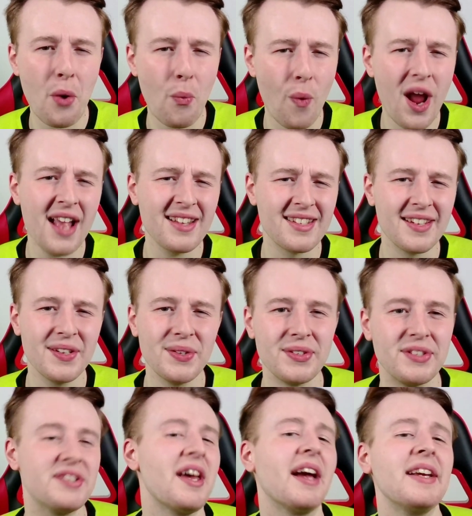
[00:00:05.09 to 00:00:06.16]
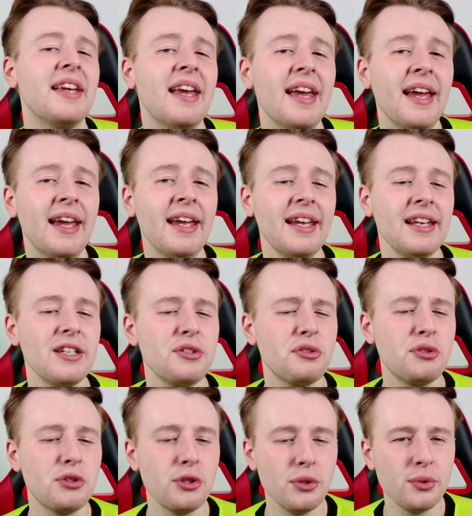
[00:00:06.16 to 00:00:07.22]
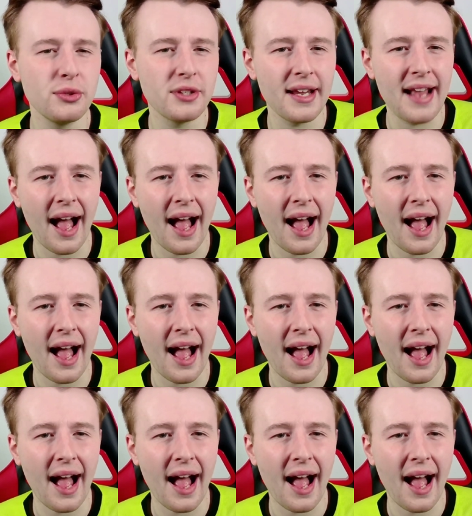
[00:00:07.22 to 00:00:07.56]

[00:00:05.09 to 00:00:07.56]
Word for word: where today it is Tuesday.